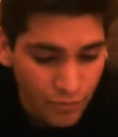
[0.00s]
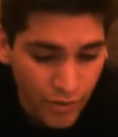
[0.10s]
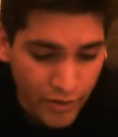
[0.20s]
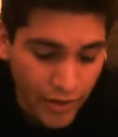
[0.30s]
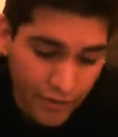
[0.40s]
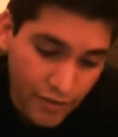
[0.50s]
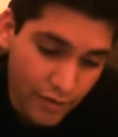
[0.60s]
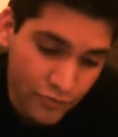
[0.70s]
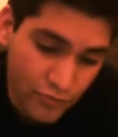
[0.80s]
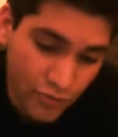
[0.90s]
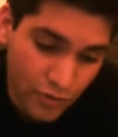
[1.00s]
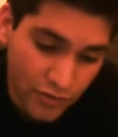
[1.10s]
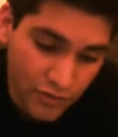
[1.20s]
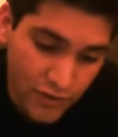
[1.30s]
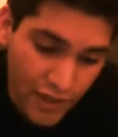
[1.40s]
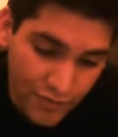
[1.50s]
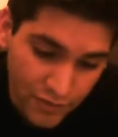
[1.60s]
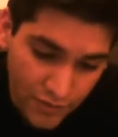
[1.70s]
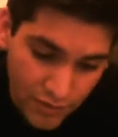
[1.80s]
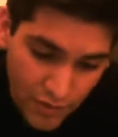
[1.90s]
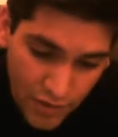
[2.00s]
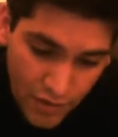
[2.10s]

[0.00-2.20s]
but I slept through all the classes.